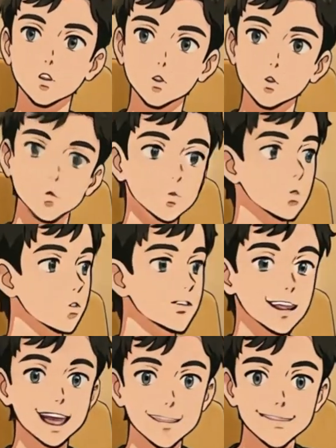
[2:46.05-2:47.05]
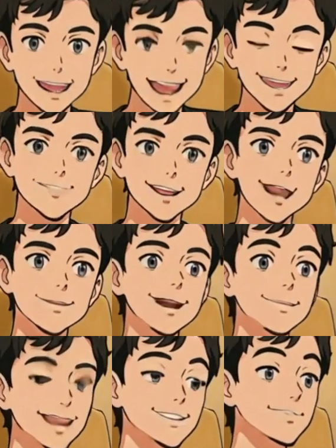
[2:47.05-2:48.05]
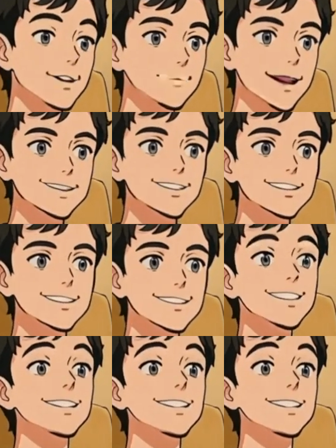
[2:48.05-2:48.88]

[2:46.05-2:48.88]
may be misleading, as space isn't truly empty.